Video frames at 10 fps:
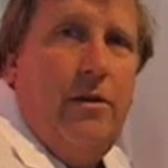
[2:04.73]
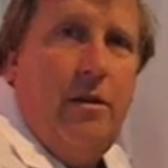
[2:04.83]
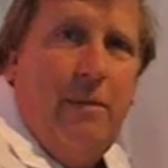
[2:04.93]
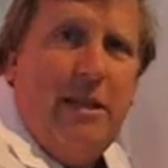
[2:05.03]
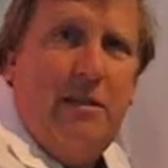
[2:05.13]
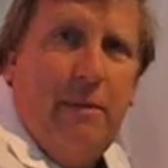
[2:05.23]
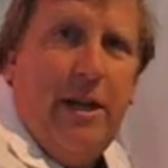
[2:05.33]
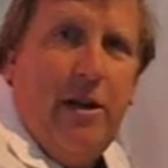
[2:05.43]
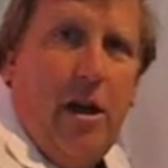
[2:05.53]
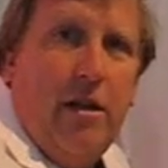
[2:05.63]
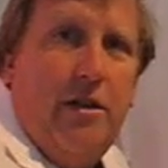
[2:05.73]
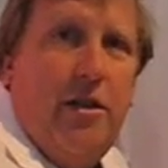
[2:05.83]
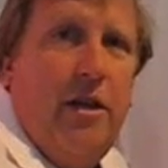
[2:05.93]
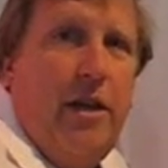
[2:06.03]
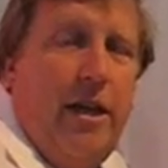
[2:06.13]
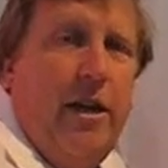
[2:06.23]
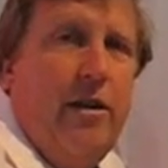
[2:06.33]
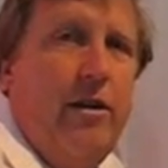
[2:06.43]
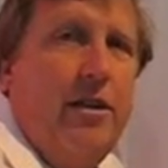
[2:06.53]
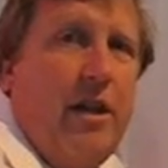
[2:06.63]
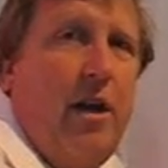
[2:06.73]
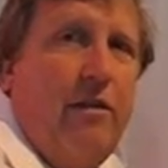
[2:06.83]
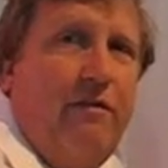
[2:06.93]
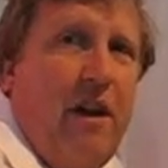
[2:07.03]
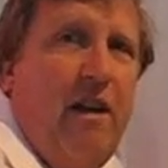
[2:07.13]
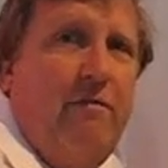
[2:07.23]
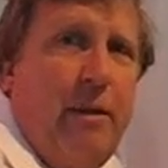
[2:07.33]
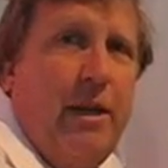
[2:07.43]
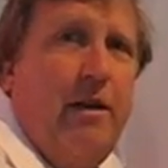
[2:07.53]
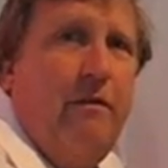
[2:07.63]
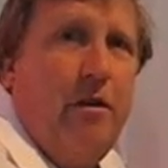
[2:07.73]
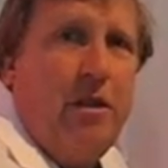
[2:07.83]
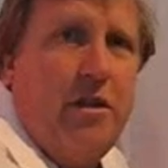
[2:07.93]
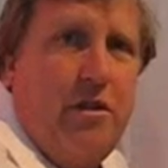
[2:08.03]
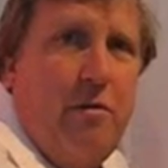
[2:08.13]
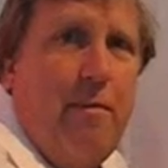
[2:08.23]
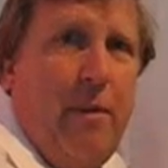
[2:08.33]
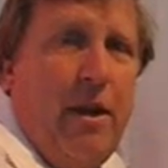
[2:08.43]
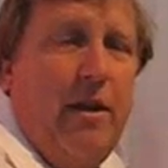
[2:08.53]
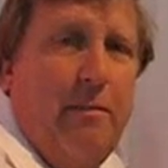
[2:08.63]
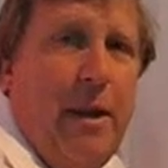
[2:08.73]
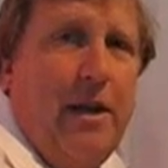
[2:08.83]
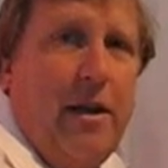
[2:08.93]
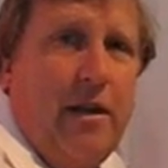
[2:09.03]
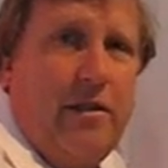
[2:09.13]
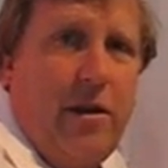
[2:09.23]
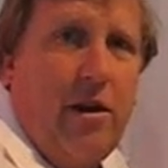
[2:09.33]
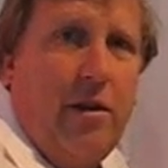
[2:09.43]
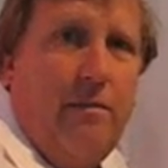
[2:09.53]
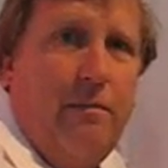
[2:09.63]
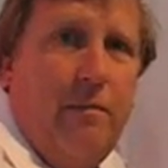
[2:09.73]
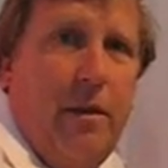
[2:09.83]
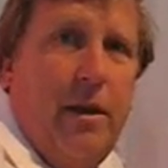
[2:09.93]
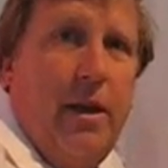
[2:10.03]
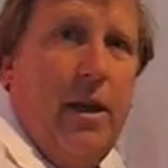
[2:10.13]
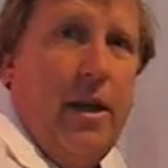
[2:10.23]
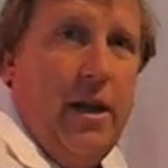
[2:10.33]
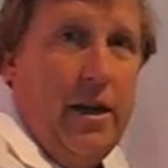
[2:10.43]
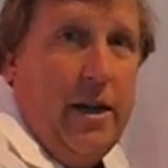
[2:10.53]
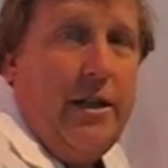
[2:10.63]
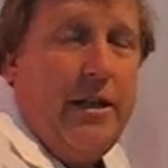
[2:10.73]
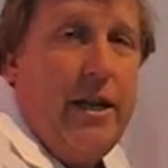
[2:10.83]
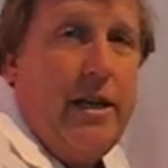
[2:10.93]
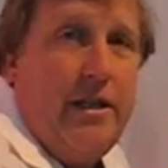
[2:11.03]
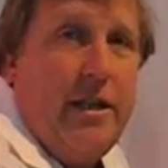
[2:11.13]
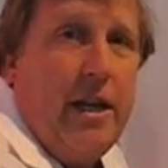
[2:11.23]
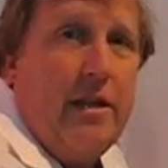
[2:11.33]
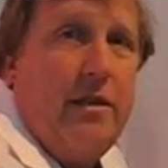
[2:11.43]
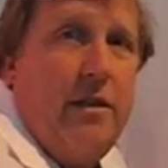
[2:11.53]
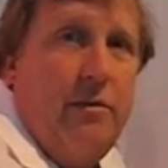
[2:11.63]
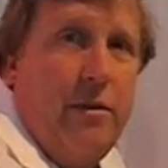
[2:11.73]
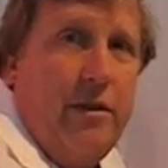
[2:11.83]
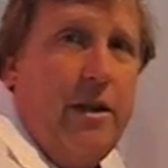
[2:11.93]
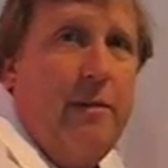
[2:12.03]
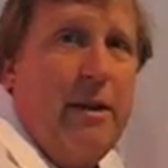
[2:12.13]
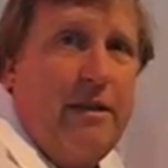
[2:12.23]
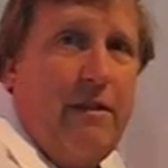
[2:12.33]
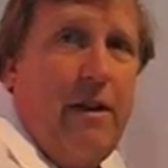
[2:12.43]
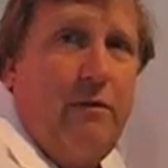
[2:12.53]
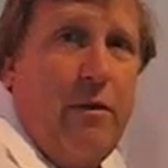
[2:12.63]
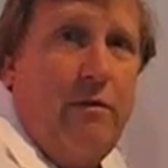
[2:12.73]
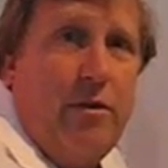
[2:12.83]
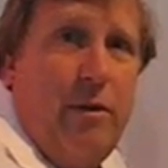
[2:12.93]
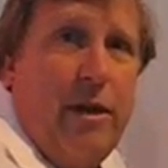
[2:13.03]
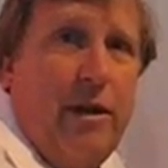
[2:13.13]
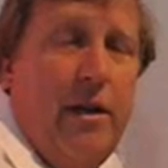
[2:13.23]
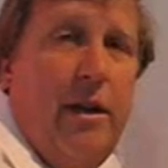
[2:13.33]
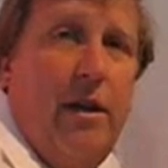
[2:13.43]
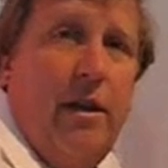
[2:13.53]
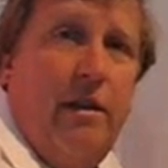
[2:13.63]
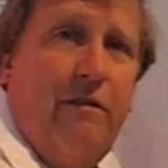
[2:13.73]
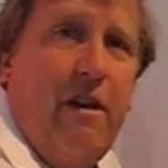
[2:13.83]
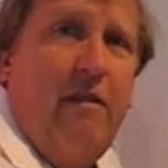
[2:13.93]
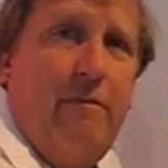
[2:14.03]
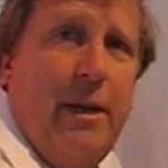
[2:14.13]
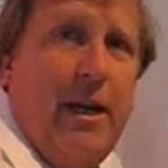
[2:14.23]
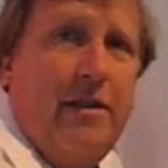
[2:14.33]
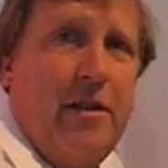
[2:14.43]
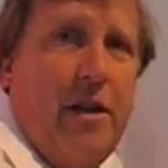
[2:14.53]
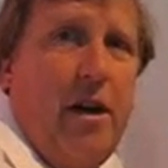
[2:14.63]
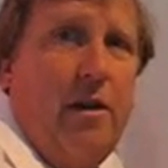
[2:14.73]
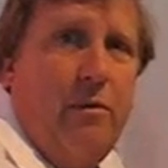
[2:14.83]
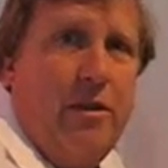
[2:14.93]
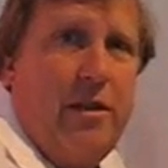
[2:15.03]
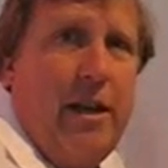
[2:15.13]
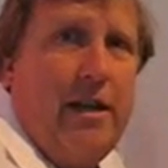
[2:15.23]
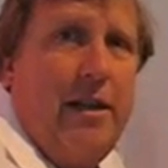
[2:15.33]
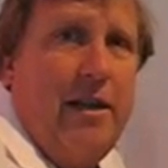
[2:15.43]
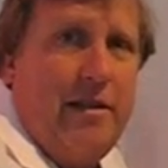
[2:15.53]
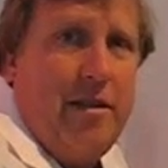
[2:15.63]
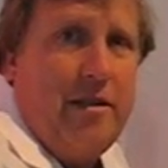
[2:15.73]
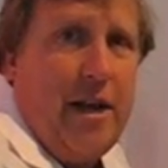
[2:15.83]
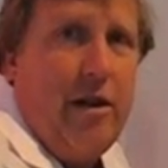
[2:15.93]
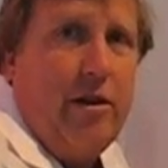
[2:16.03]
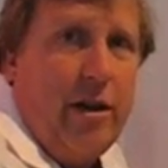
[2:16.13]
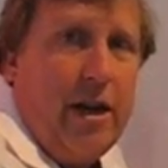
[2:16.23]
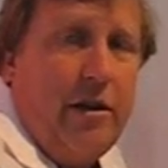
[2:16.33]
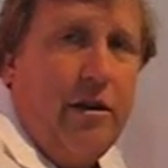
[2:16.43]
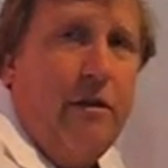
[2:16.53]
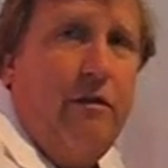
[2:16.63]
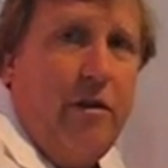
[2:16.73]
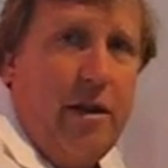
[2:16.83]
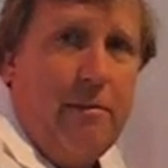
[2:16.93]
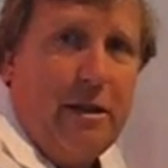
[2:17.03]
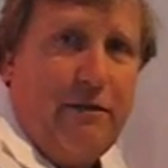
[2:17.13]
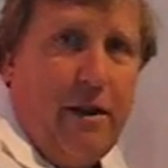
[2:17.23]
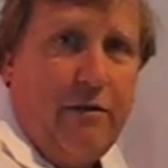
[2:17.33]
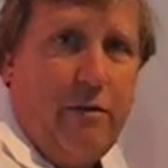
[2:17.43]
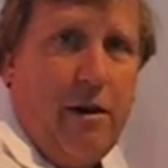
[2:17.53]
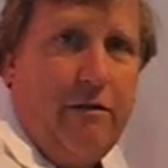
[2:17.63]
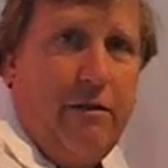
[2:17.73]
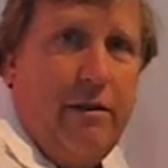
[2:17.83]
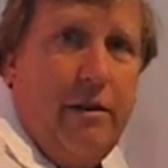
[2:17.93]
to the best of my knowledge, here is how the 5 pin versus 3 pin debate got started. In 1986, when DMX 512 was written, the 5 pin XLR was selected as the standard connector for DMX 512.